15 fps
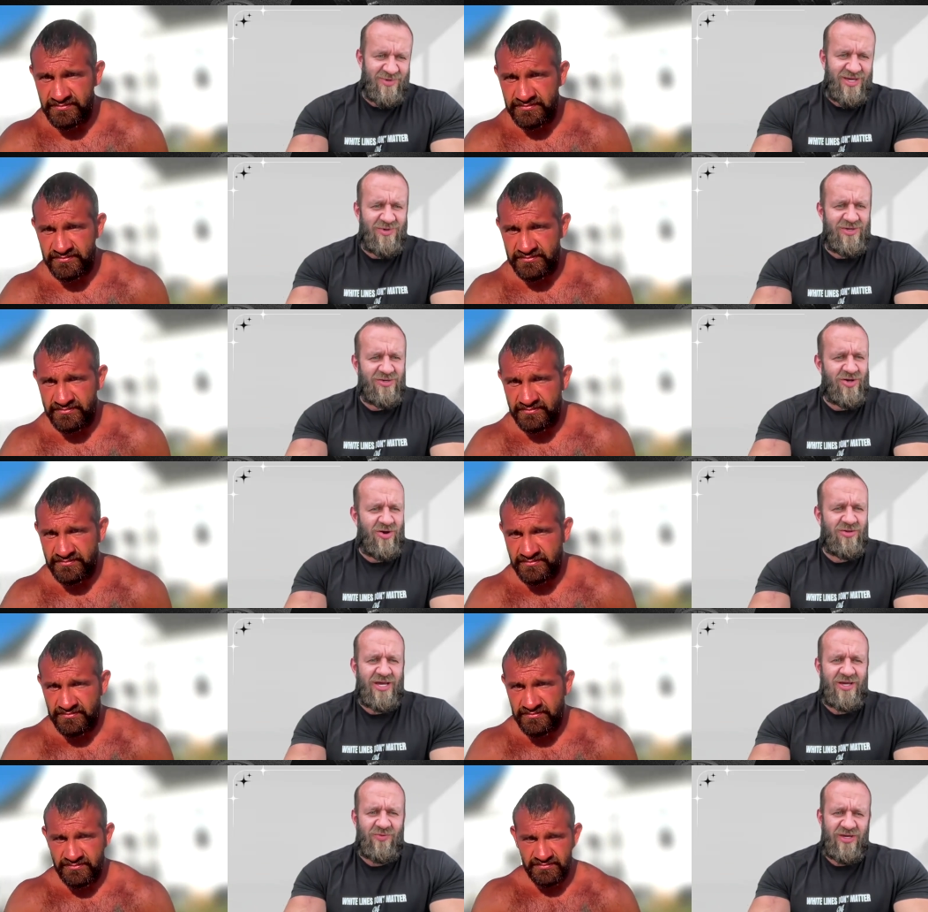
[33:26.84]
Speaker 1: Maybe you know,
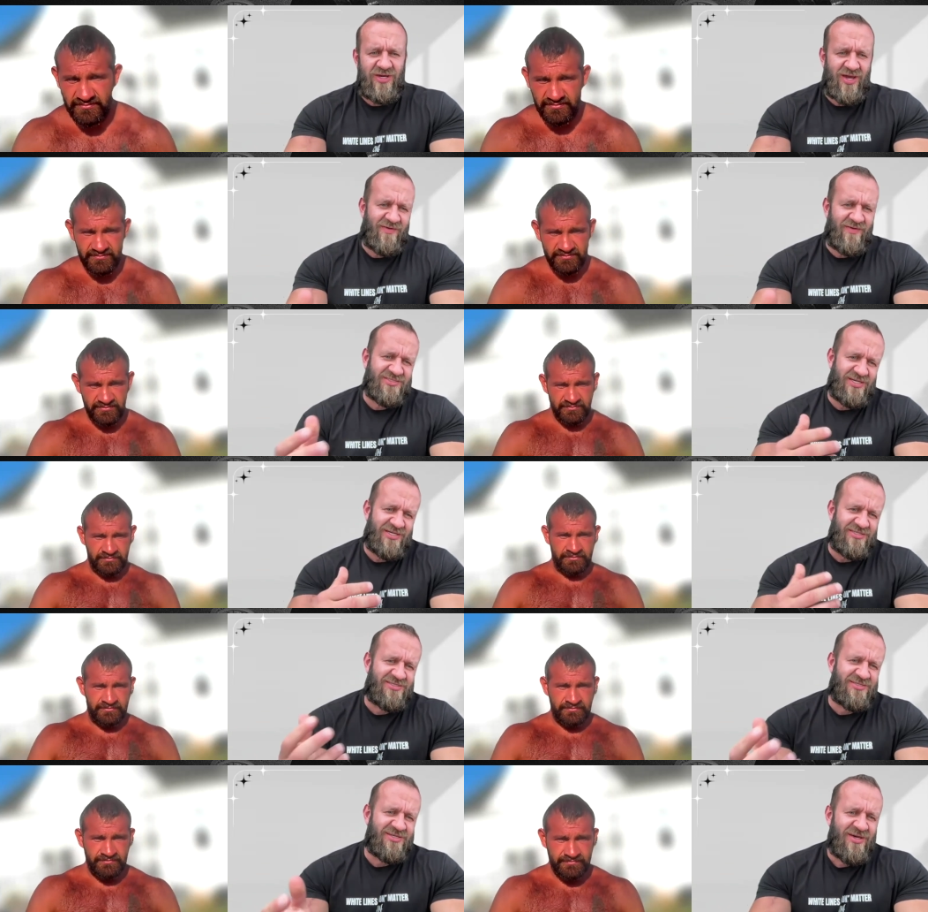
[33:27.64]
like we have
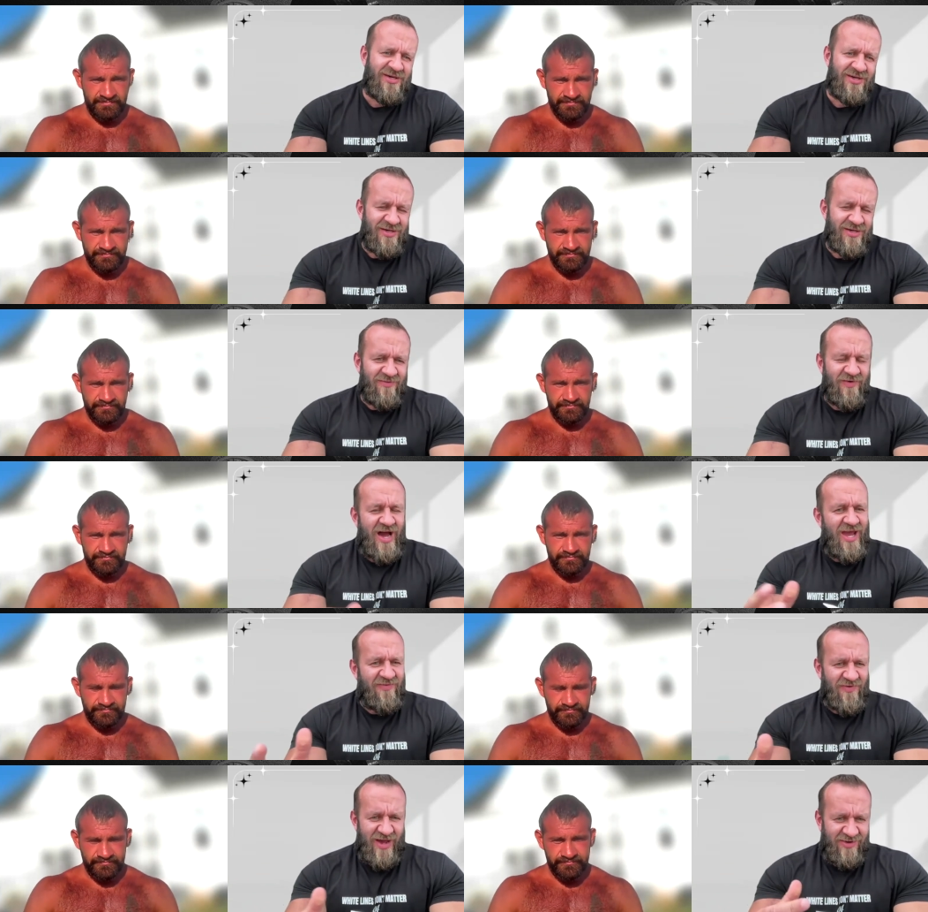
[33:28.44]
these
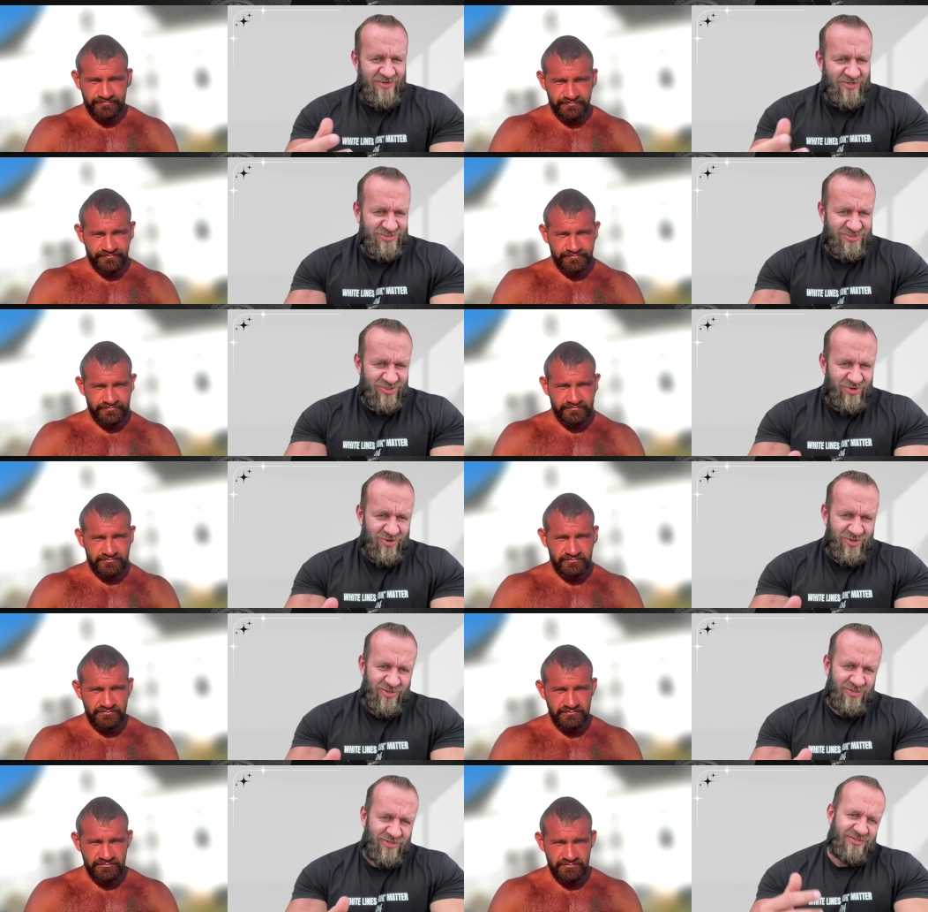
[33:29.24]
Wi-Fi
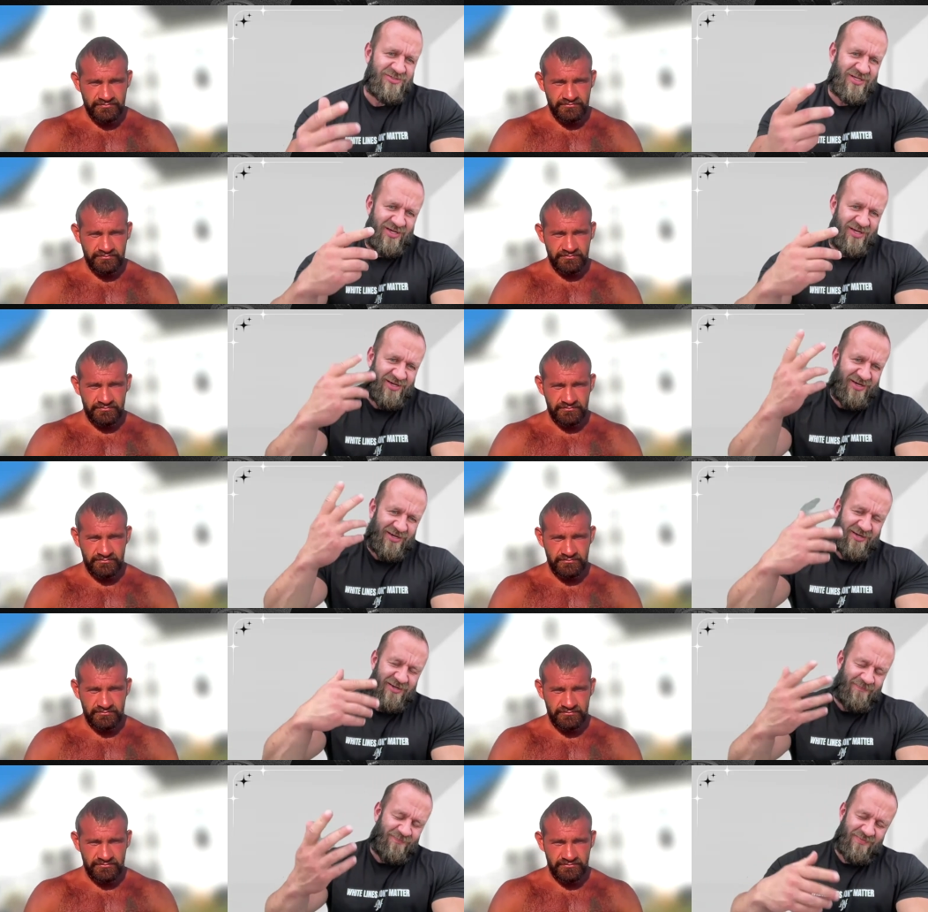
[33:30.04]
controlled
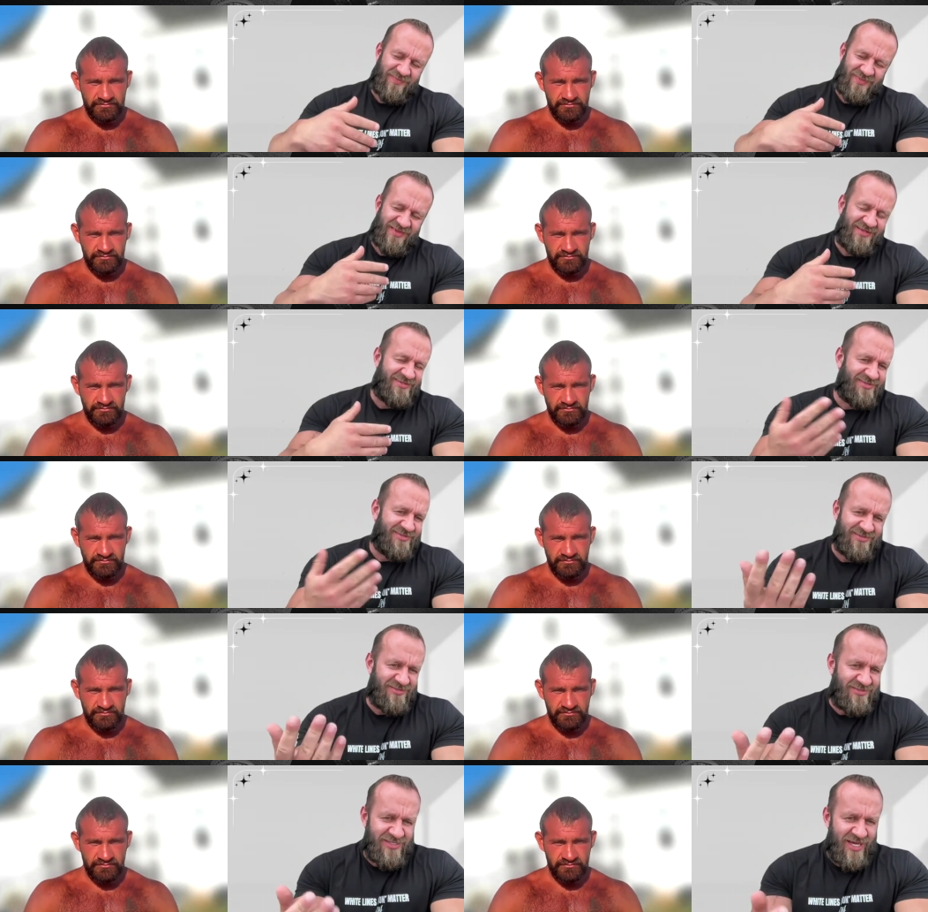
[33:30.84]
uh,
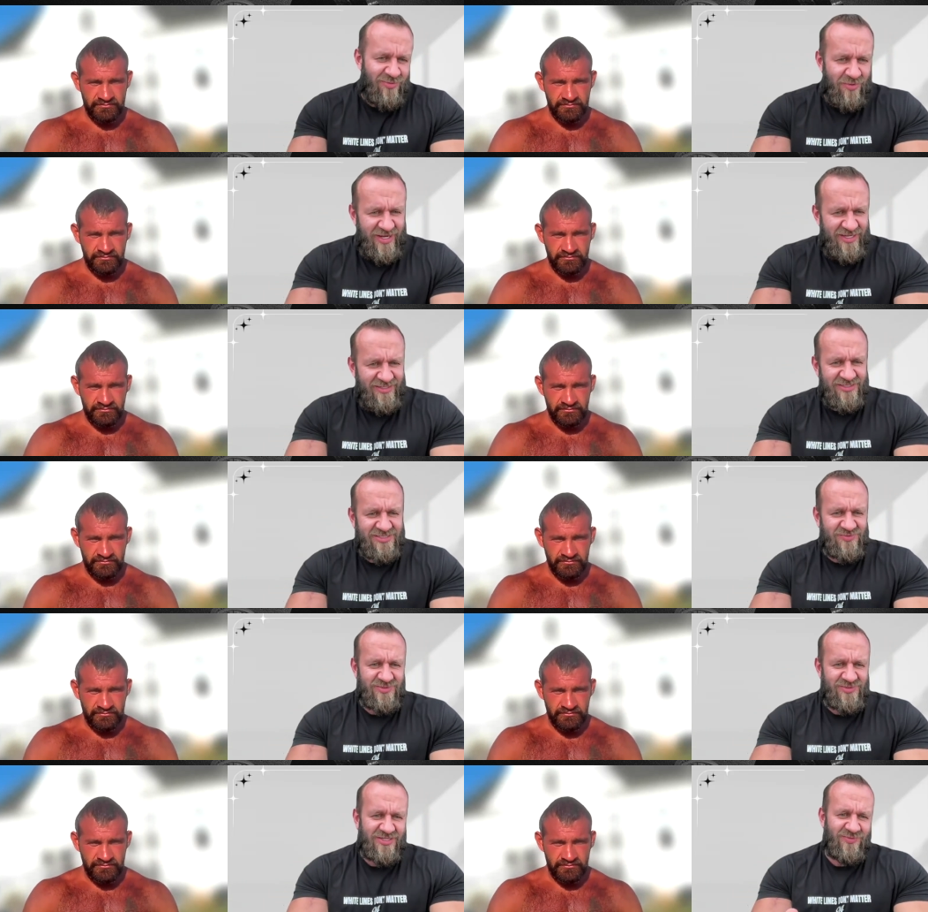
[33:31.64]
thermometers
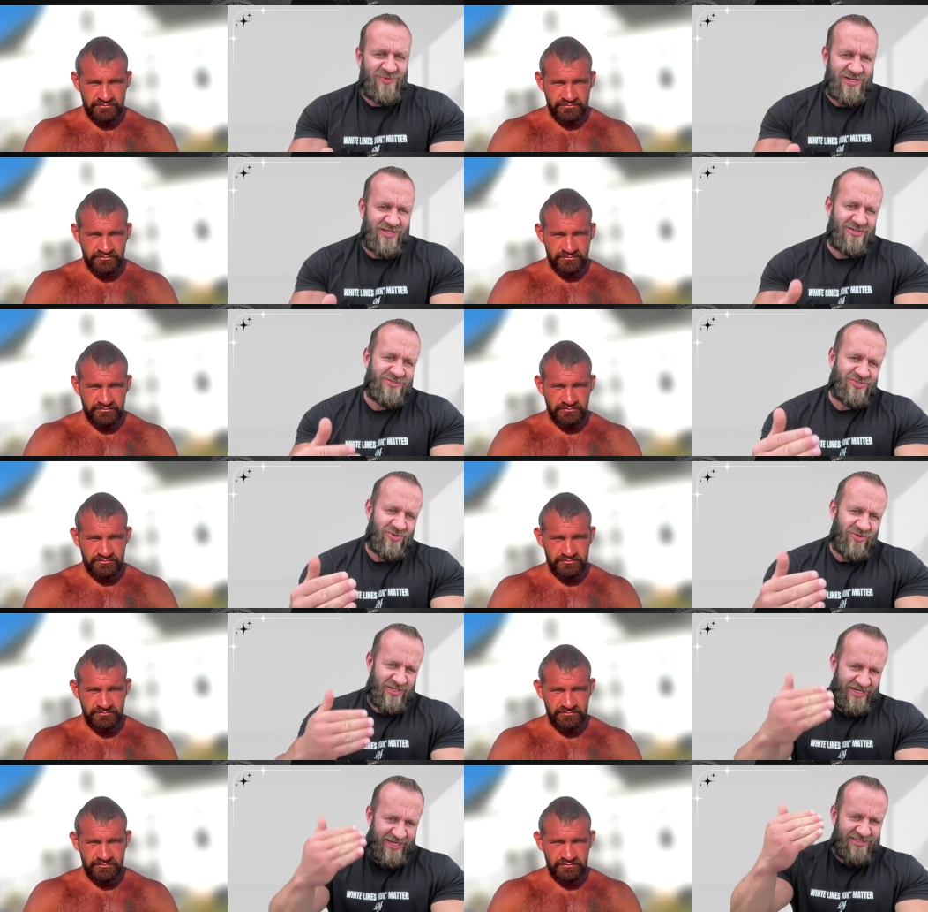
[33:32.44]
that we can
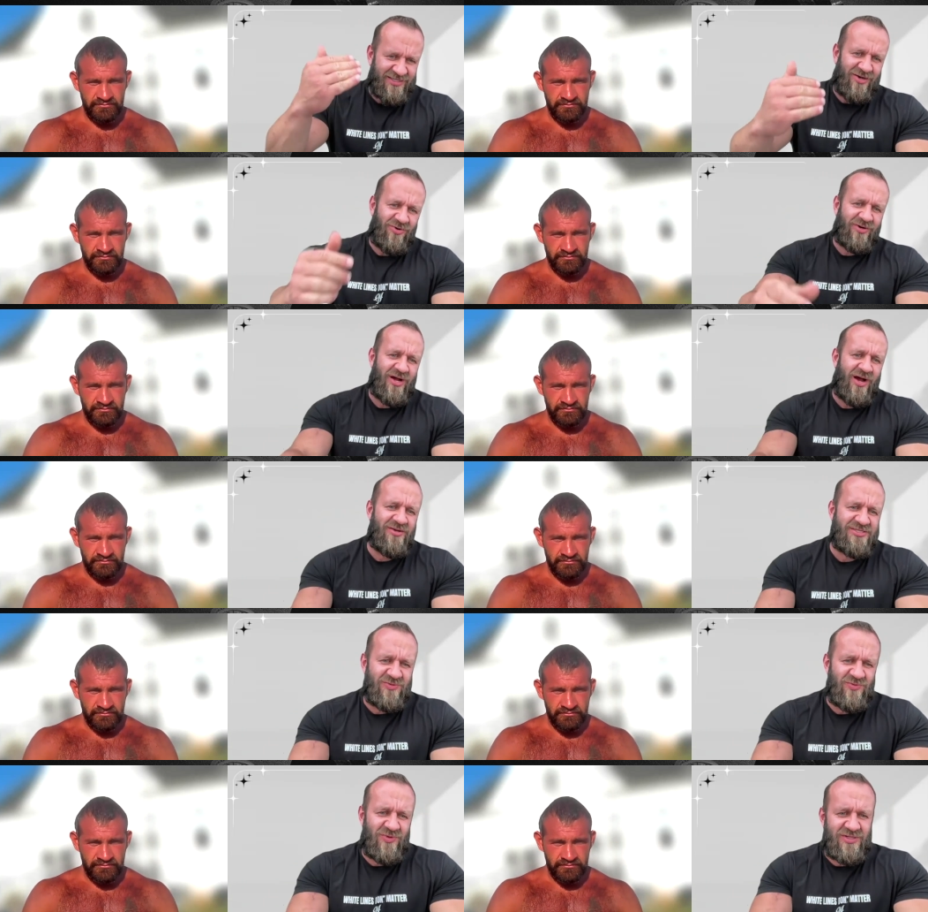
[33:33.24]
control heat in our
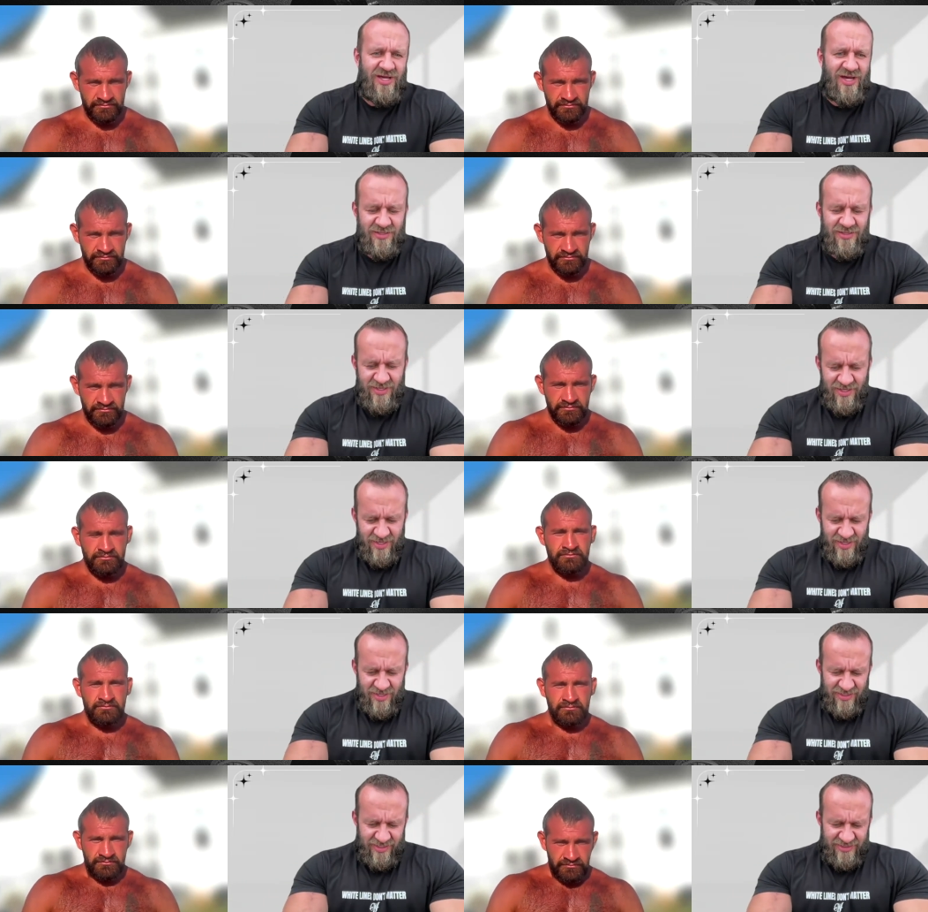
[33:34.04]
house and whatnot.
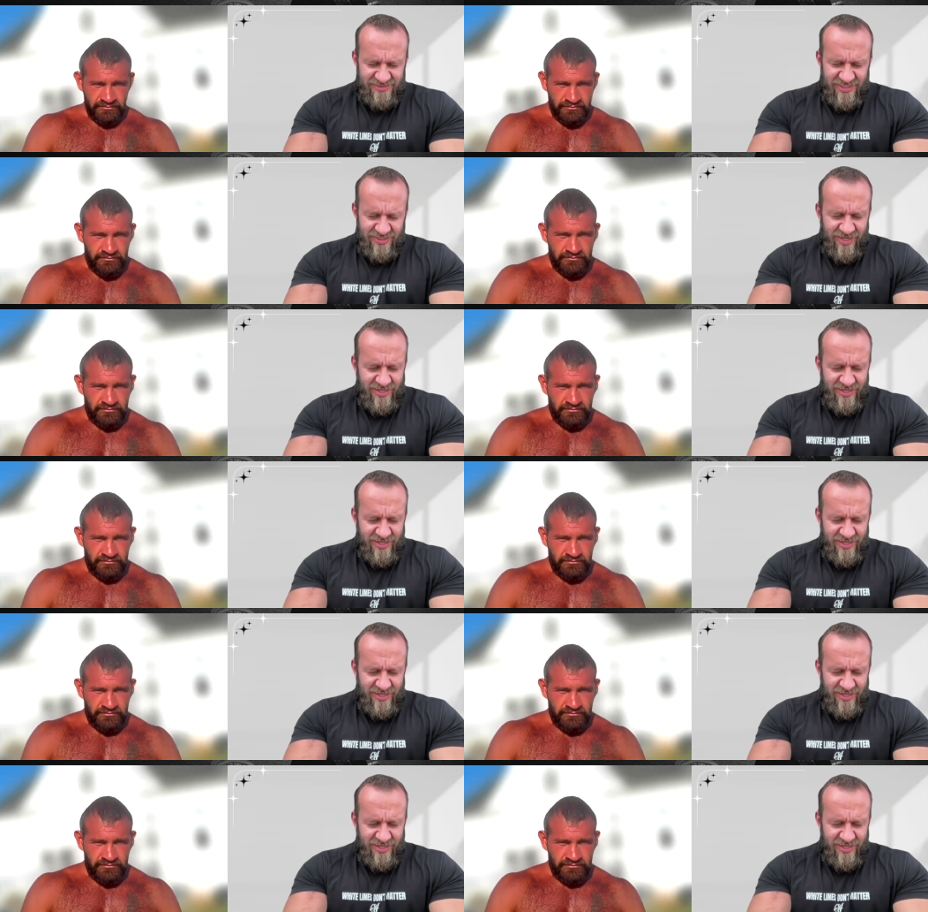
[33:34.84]
Is there